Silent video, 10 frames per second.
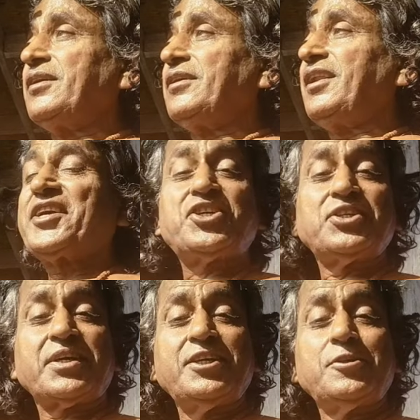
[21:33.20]

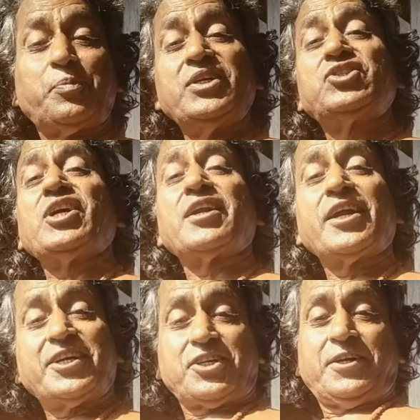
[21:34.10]
electricity is being
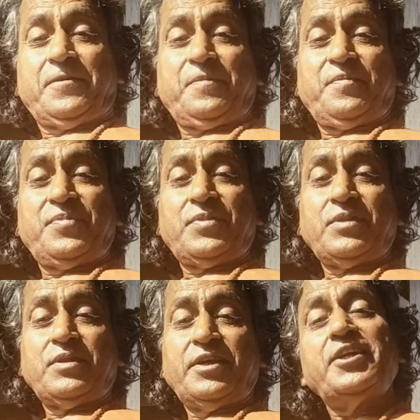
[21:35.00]
generated.
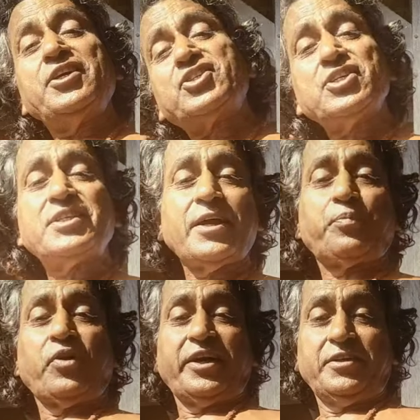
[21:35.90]
He reaches
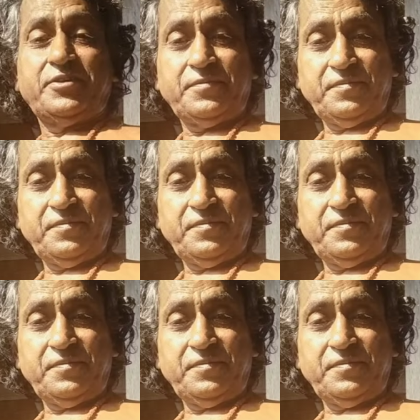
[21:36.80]
that point.